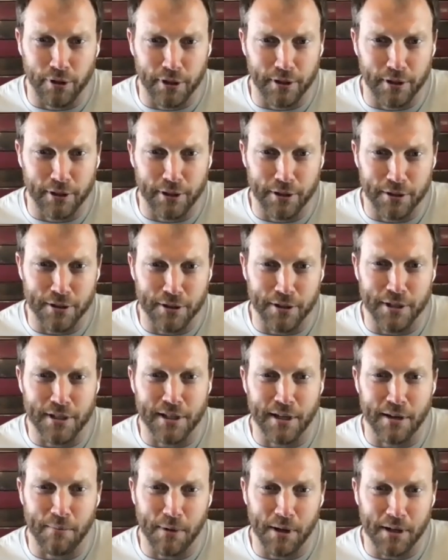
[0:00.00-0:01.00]
He'll usually
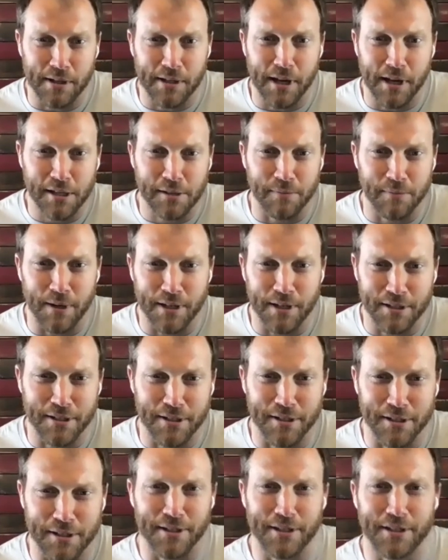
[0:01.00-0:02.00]
send me a text
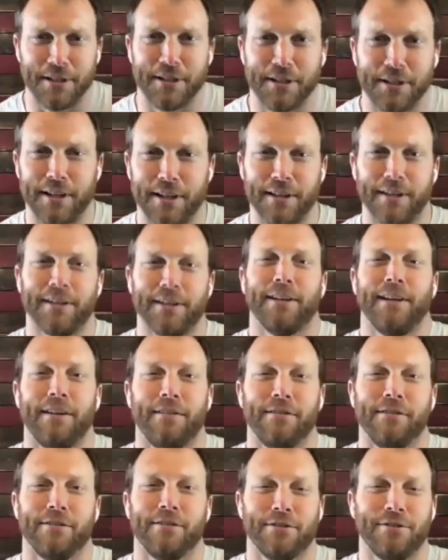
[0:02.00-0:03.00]
message and just like
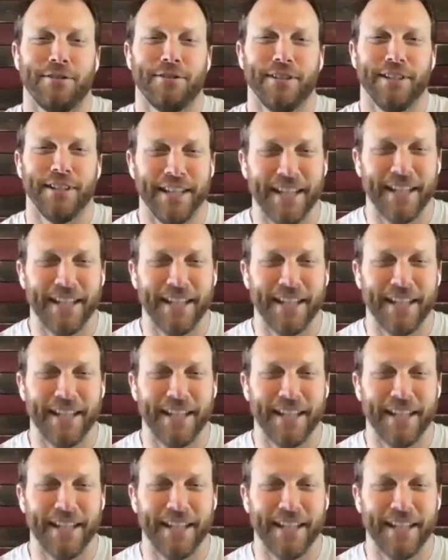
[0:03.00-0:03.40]
enjoy,